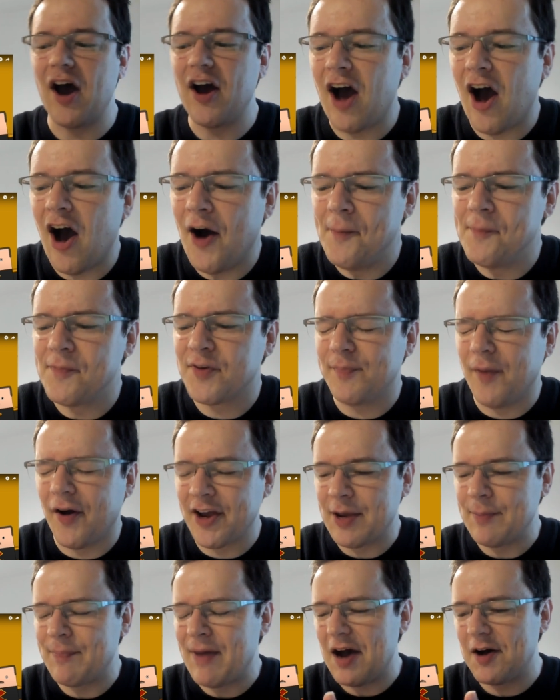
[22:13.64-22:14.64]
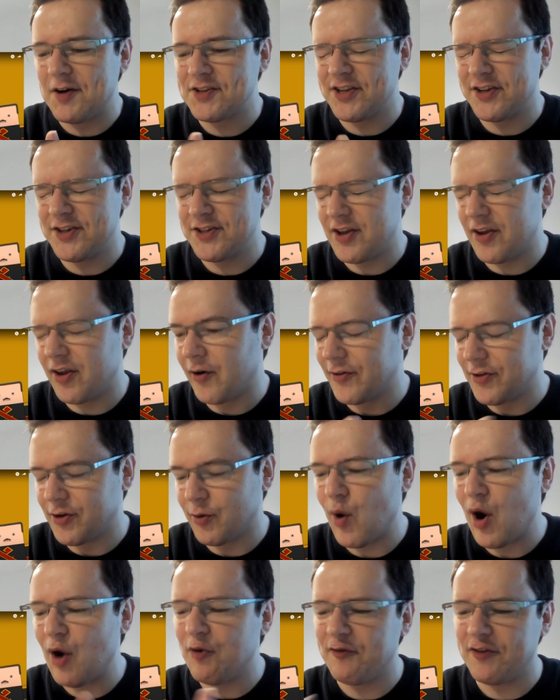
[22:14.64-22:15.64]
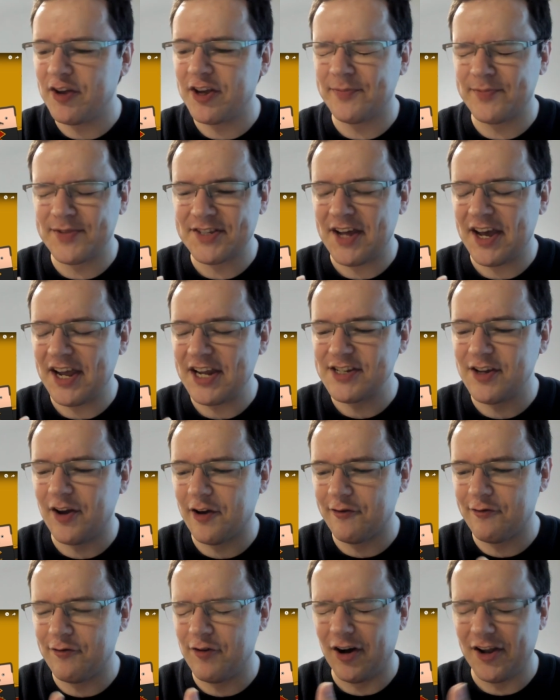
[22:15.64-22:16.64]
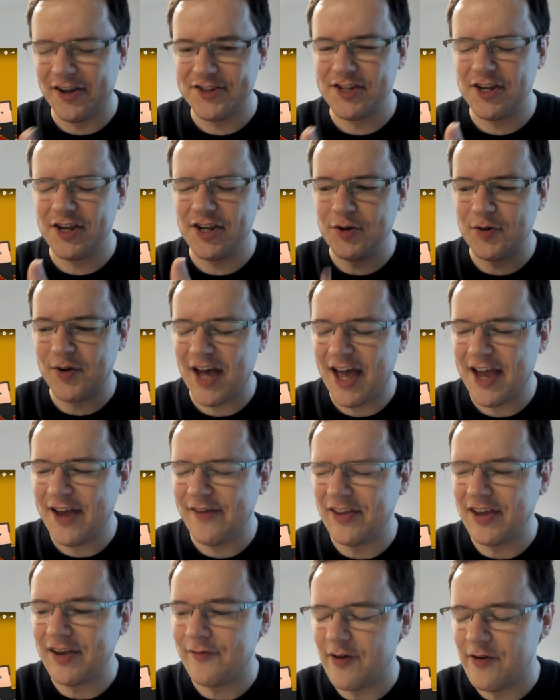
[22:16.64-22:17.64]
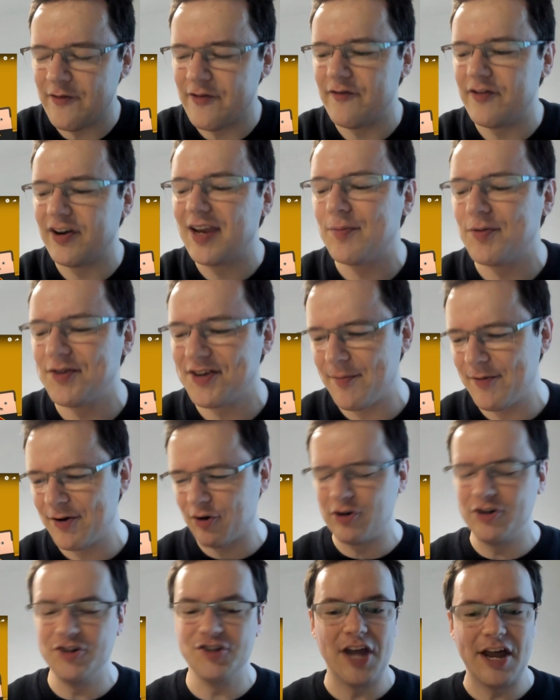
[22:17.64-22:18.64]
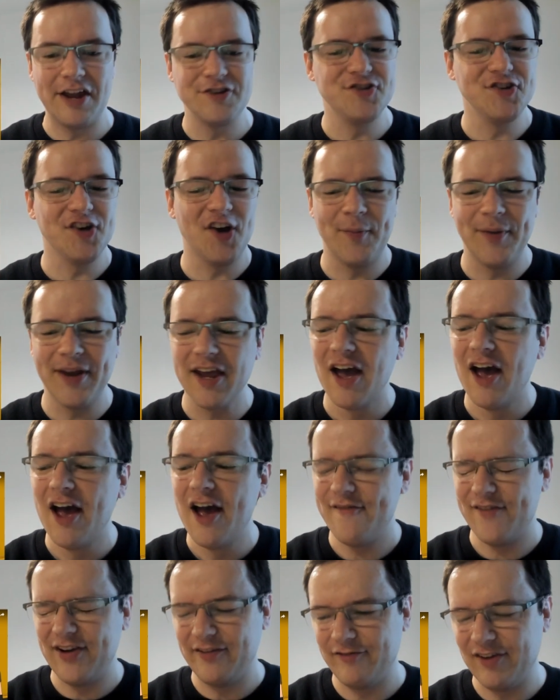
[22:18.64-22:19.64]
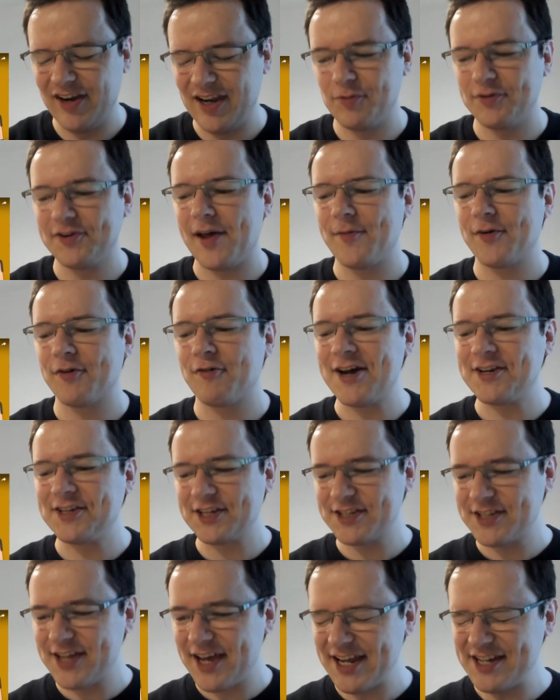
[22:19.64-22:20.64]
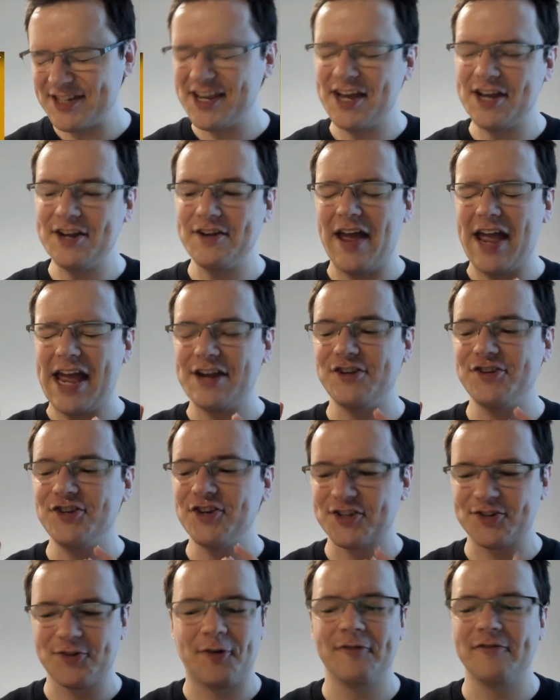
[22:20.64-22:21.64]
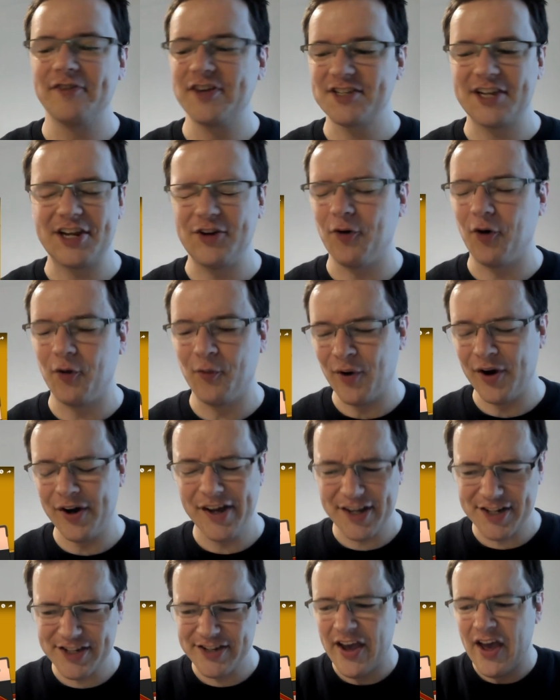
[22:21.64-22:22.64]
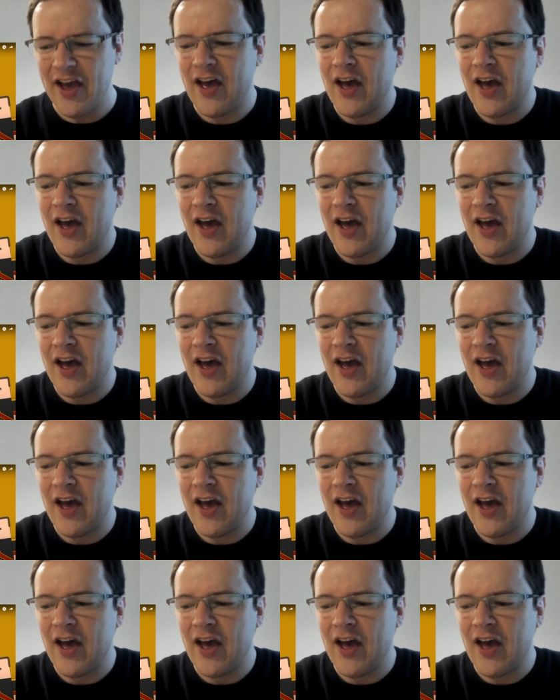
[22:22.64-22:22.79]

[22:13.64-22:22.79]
by comparison to the wealthier states like France and the UK, the Liberal Democrat and Germany, the Liberal Democratic states, it just obviously not worked.